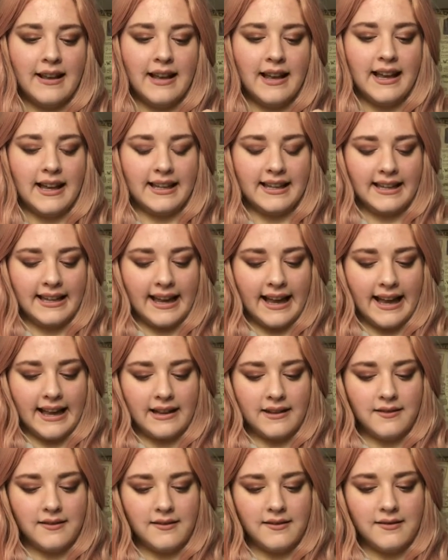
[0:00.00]

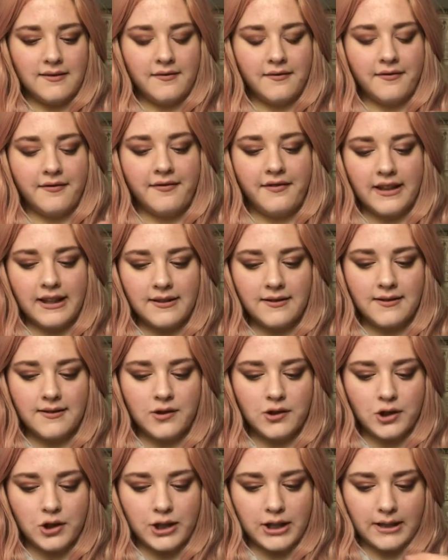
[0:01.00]
Again,
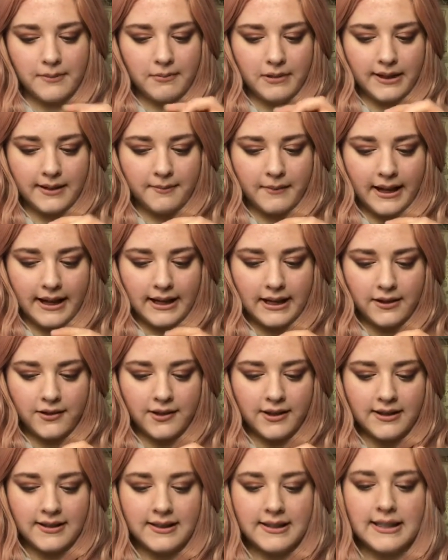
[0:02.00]
feels cheaply made. You
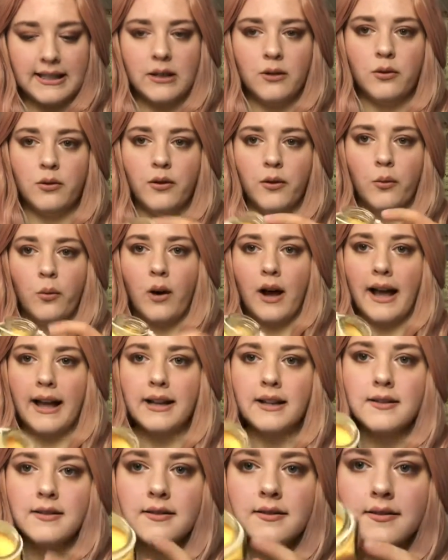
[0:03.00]
can see all the
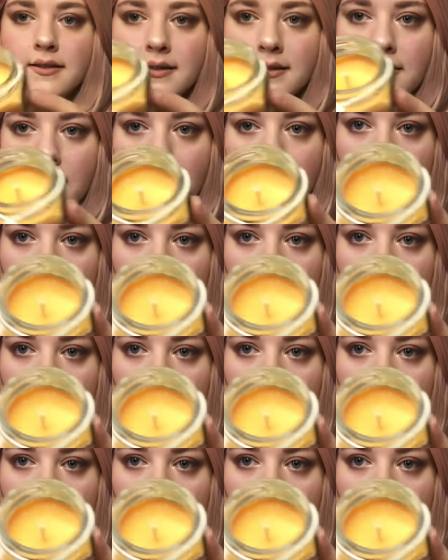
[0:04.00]
wax